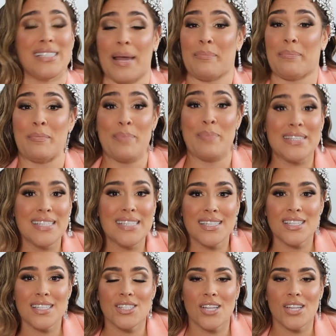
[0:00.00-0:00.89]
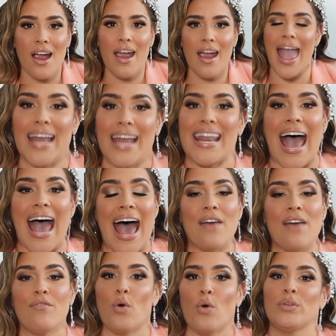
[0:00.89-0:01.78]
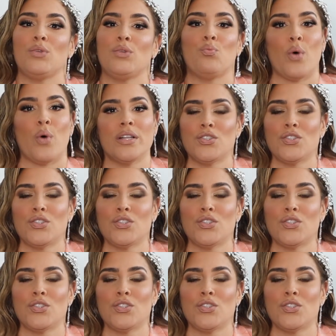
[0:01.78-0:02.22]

type of business to start and have only one